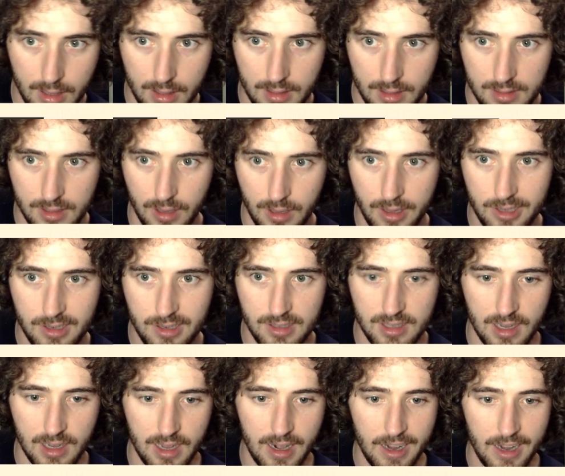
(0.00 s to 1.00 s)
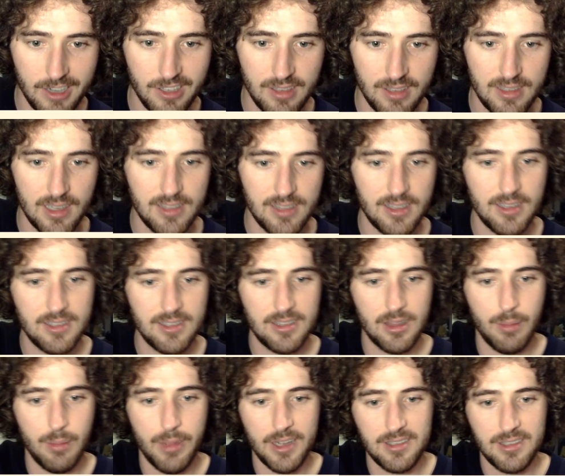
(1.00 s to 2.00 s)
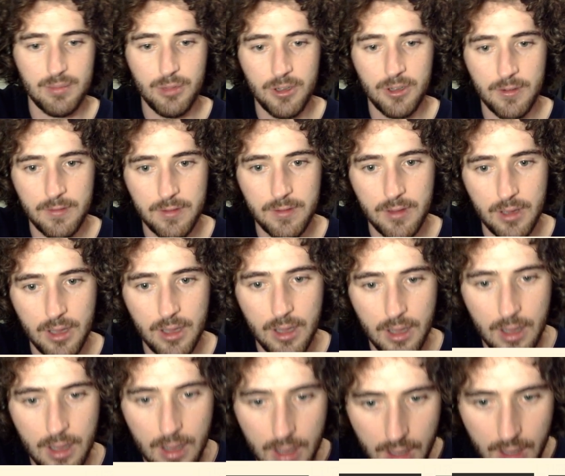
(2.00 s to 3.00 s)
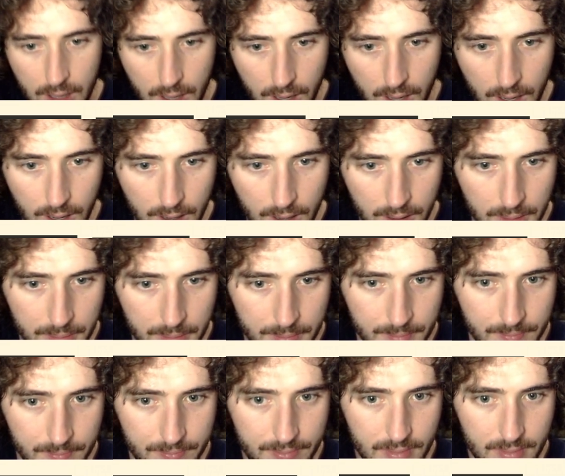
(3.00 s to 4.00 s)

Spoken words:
so interesting. It actually says this is the best move. Um,